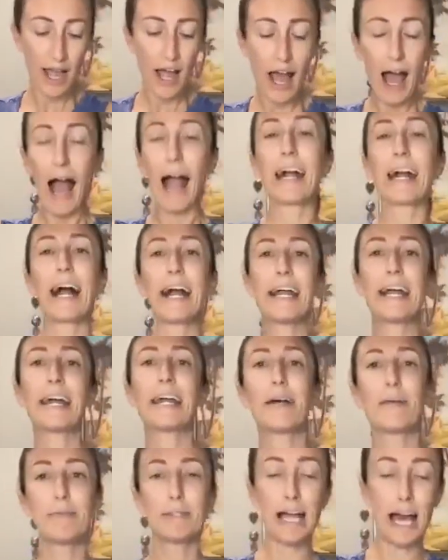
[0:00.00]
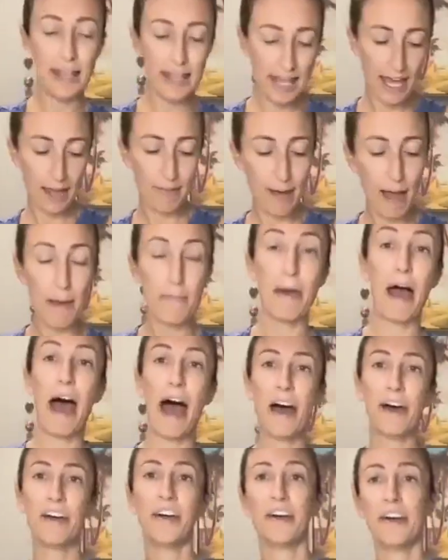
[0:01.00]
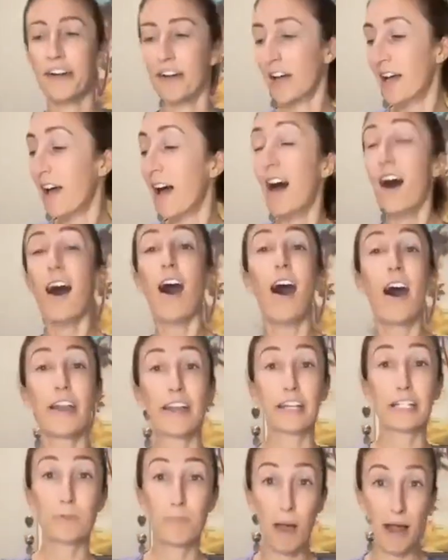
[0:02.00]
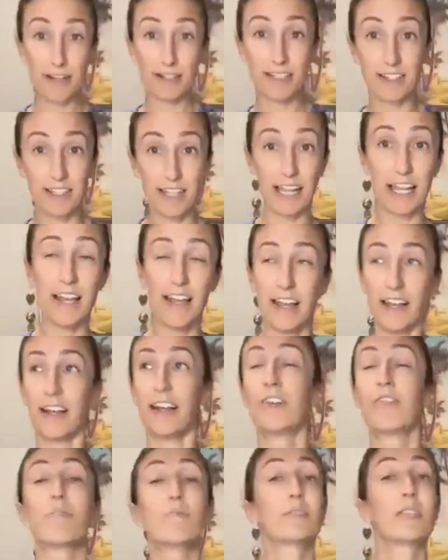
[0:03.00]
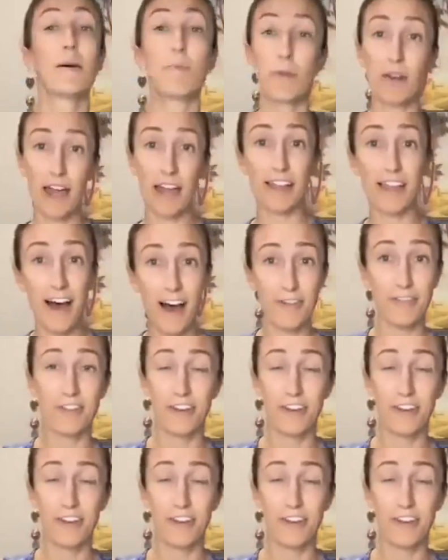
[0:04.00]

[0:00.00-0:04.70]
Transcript: I got hit upside the head by a bat unexpectedly from someone I love.